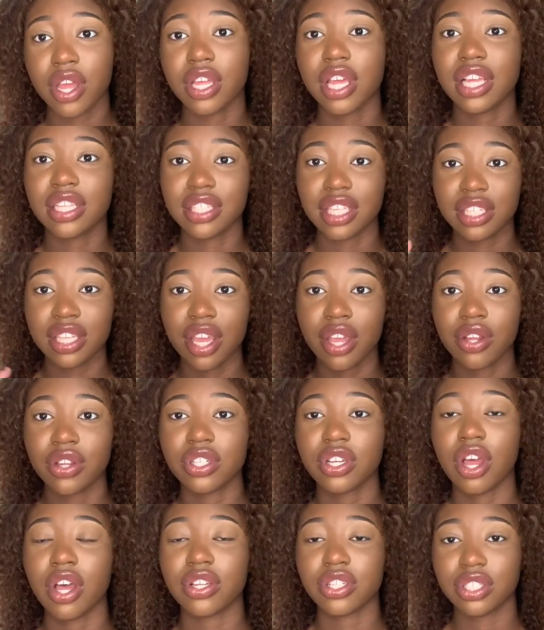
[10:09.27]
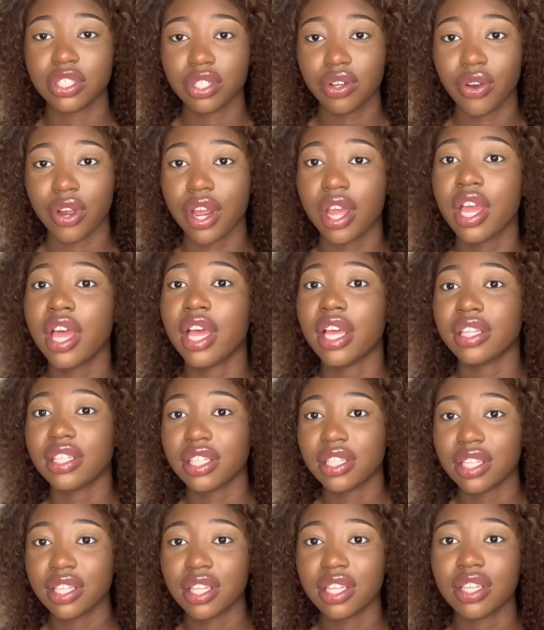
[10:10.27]
Is his hair cut short? Da,
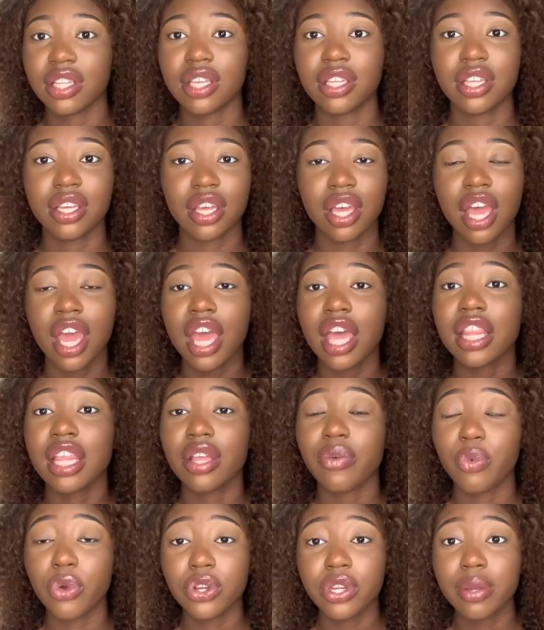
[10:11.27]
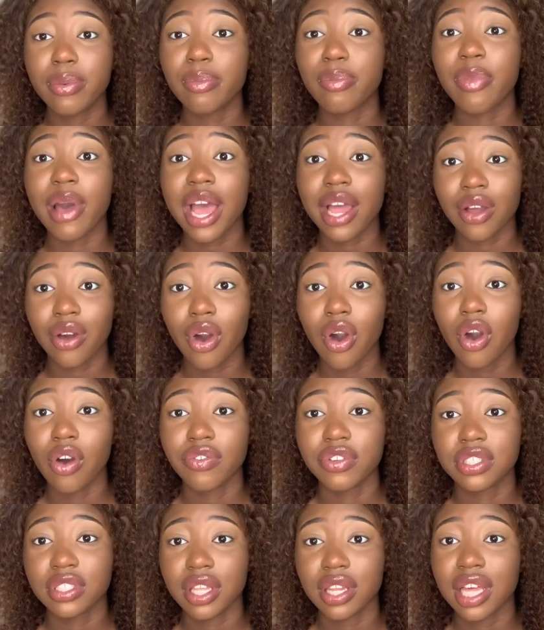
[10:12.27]
da, da, da, da. They wouldn't back off
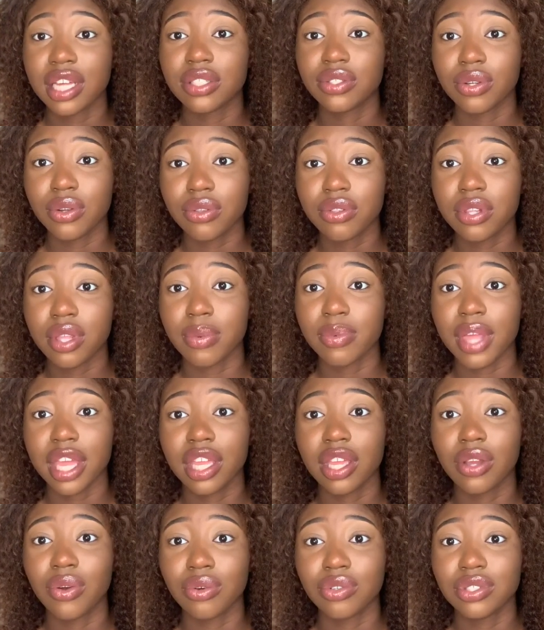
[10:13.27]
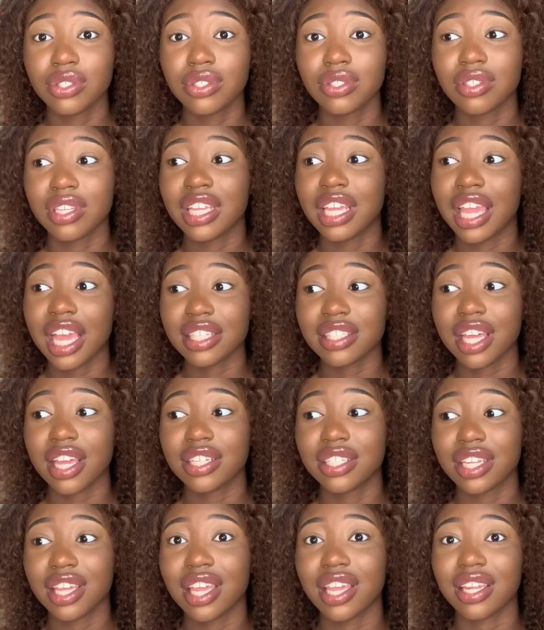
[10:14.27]
until I told them that he gets
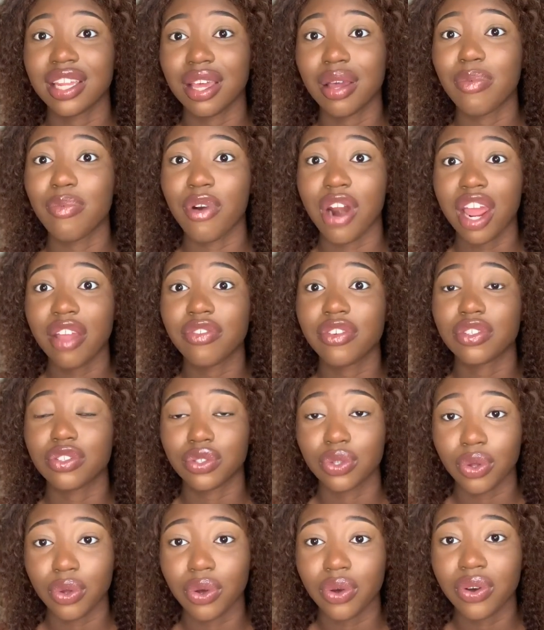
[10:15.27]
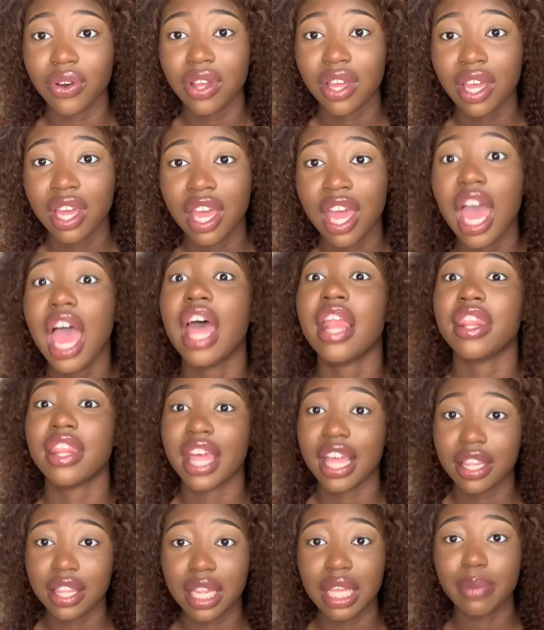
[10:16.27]
educated at a private school, and
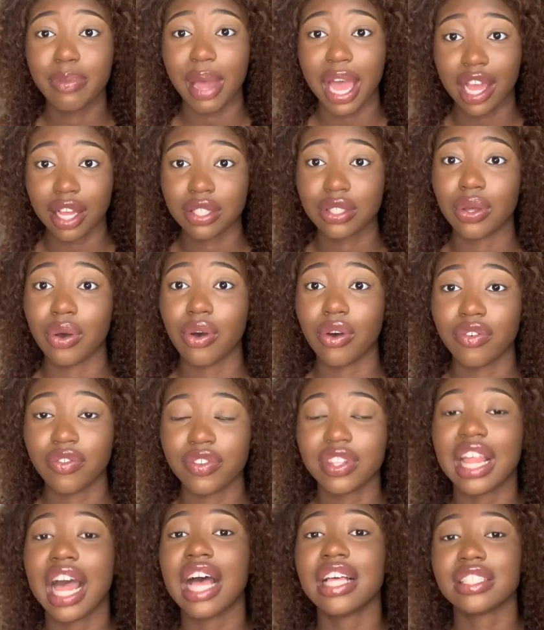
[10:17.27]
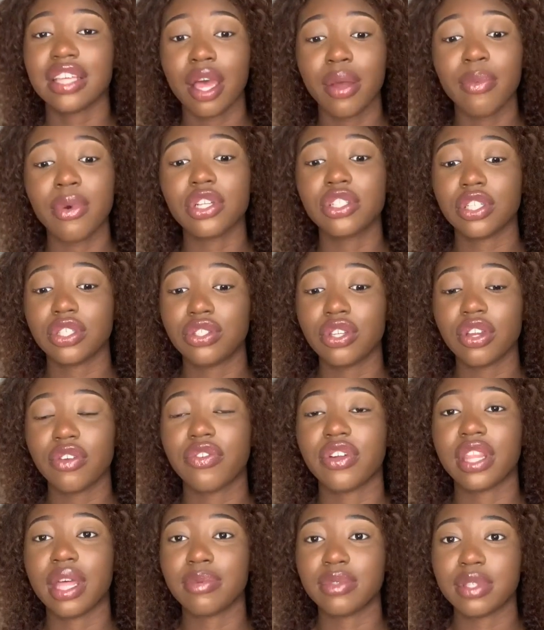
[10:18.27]
then they backed off. That's how much it took for
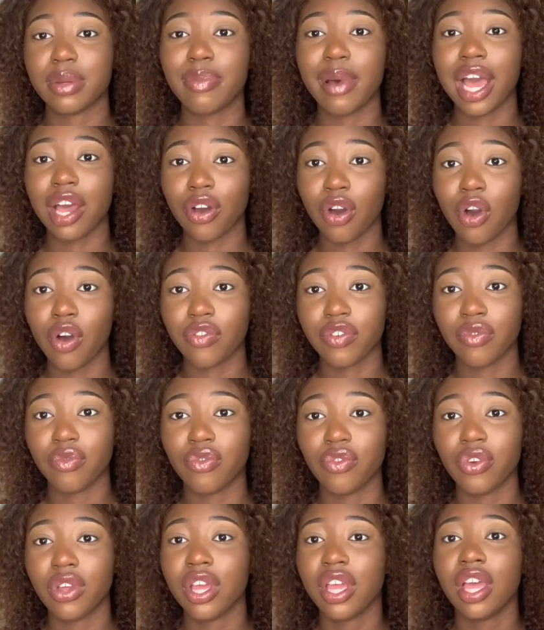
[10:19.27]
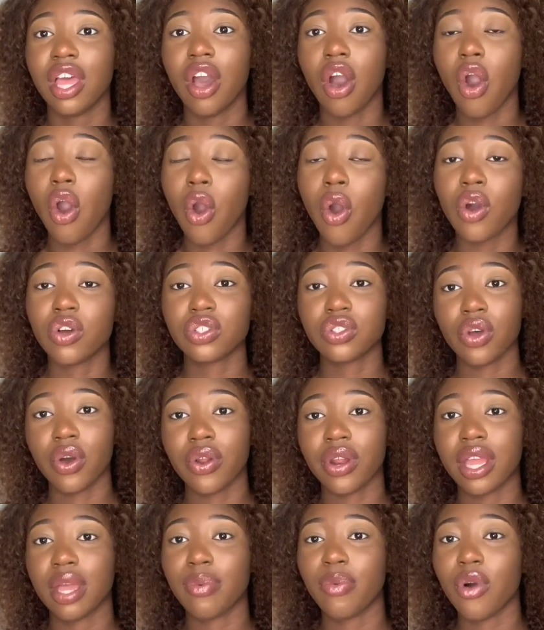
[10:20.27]
them to back off and, oh, sorry,
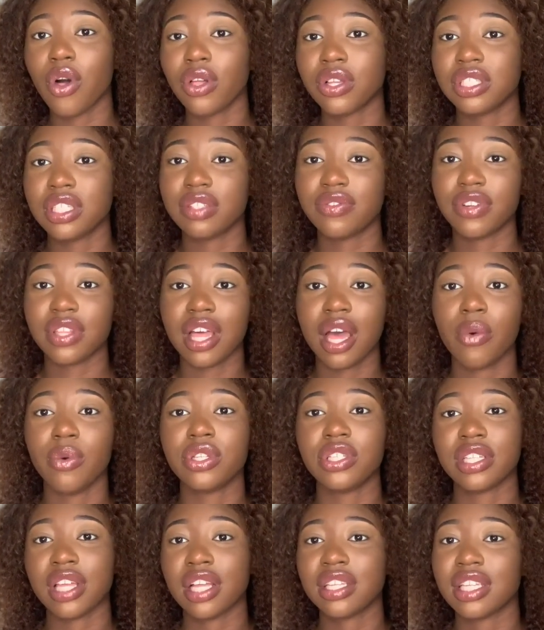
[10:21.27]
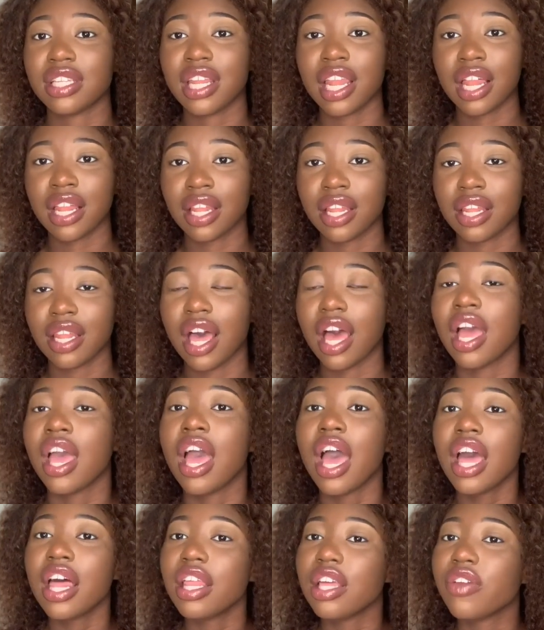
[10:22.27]
apologies for that, we just had to la la la.
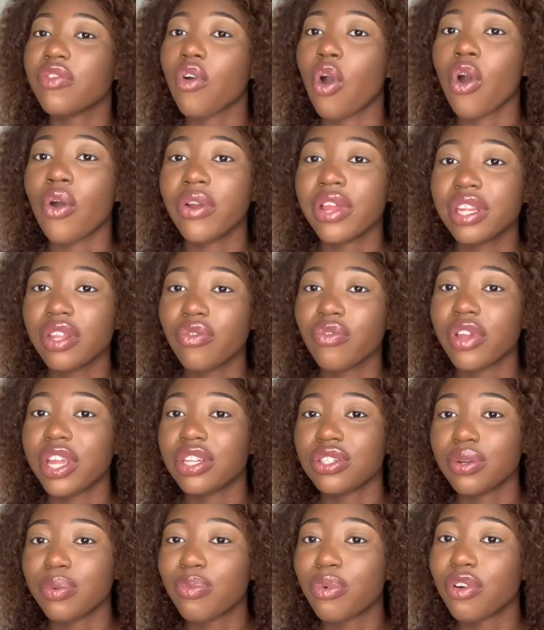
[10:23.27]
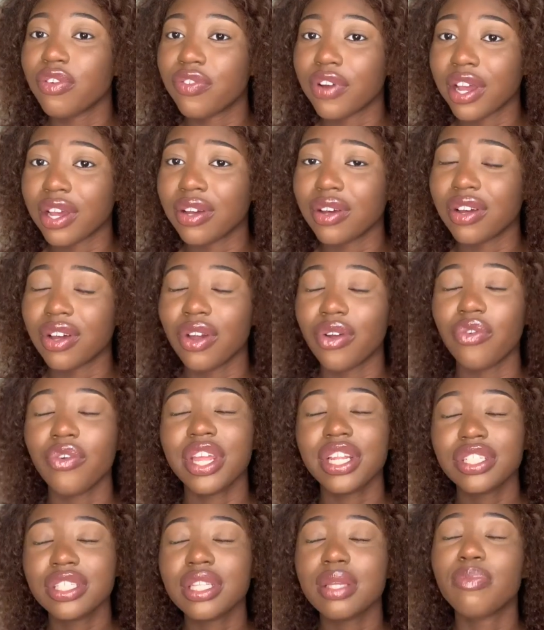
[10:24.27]
They've already racially
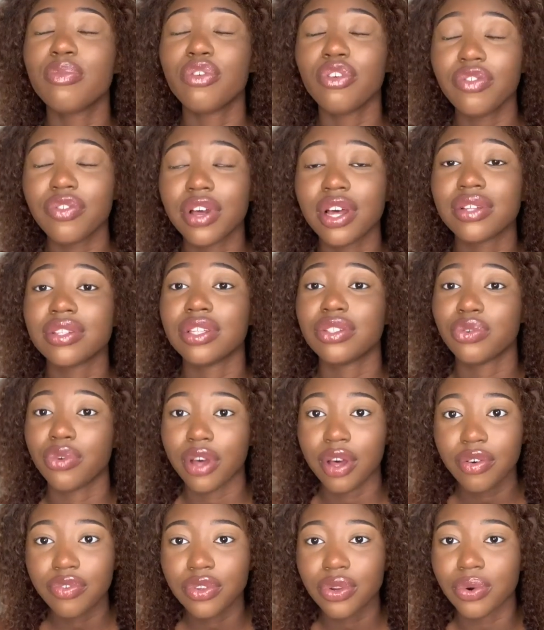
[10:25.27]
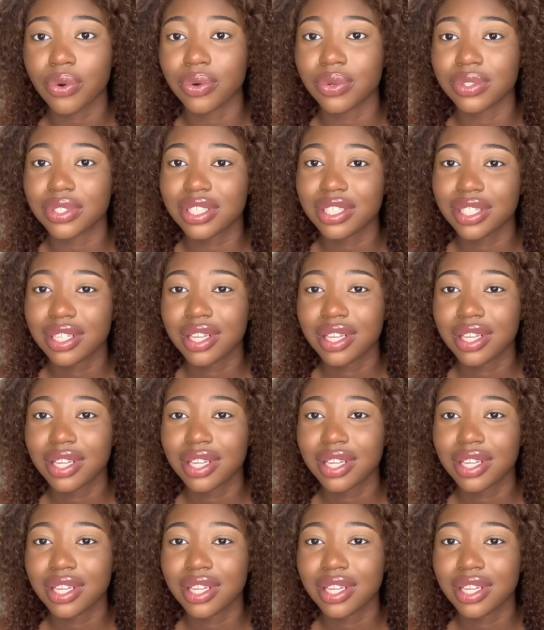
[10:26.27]
profiled a 12-year-old.